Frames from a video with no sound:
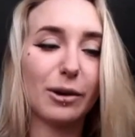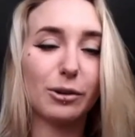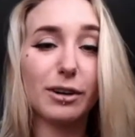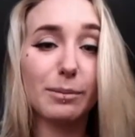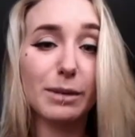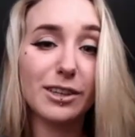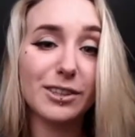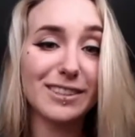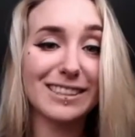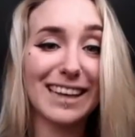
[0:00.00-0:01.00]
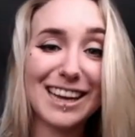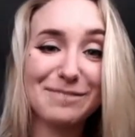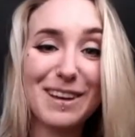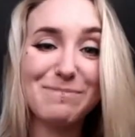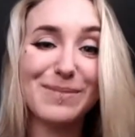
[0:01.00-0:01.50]
criminals,
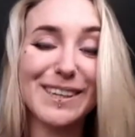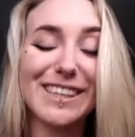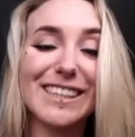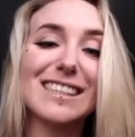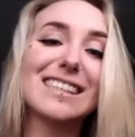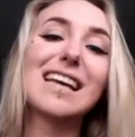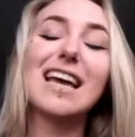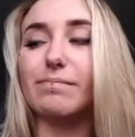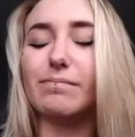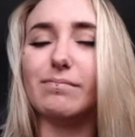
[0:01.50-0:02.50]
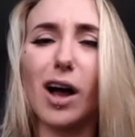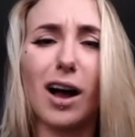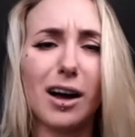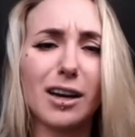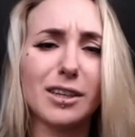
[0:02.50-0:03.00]
gang members,
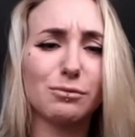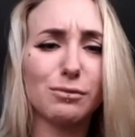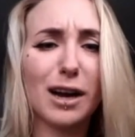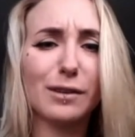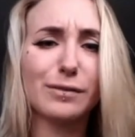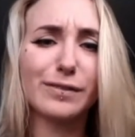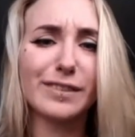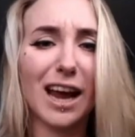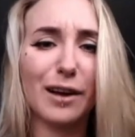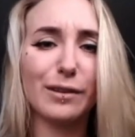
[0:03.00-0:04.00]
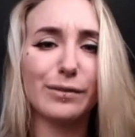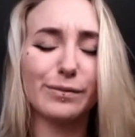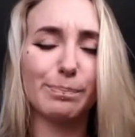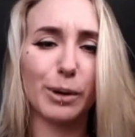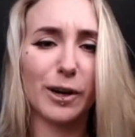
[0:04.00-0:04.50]
hard, rough, tough,
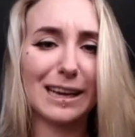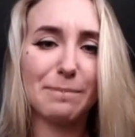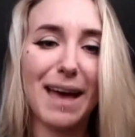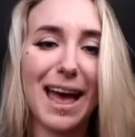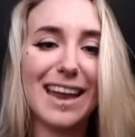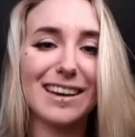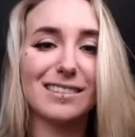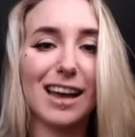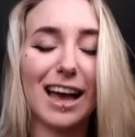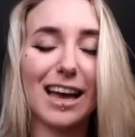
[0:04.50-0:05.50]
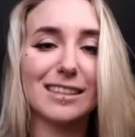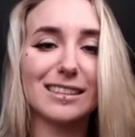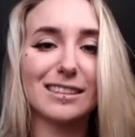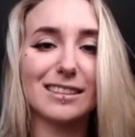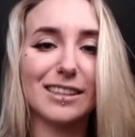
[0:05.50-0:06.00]
burly men,
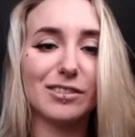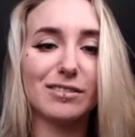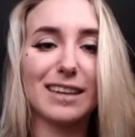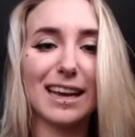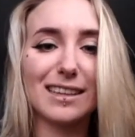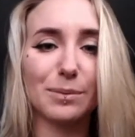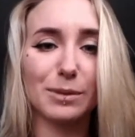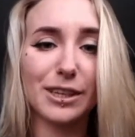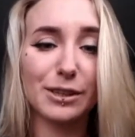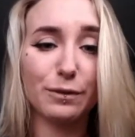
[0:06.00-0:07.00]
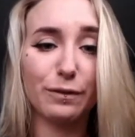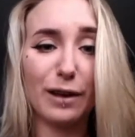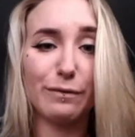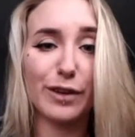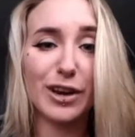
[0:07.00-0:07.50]
and you get someone who's
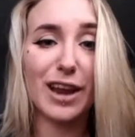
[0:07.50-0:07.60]
5 foot